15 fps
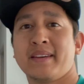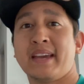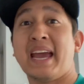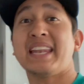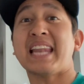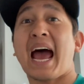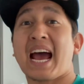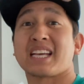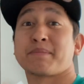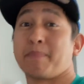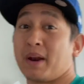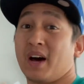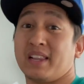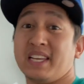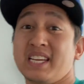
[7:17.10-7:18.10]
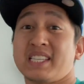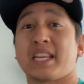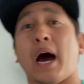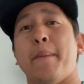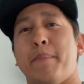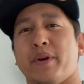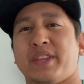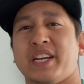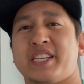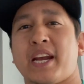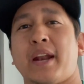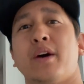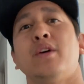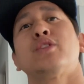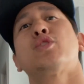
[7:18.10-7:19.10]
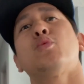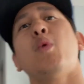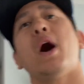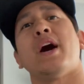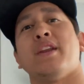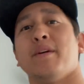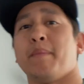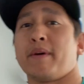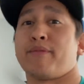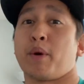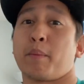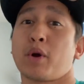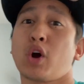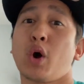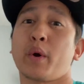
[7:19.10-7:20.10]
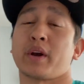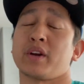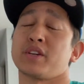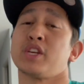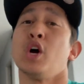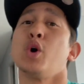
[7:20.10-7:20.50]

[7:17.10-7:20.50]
And last but not least, a birthday shout out to one of my former coworkers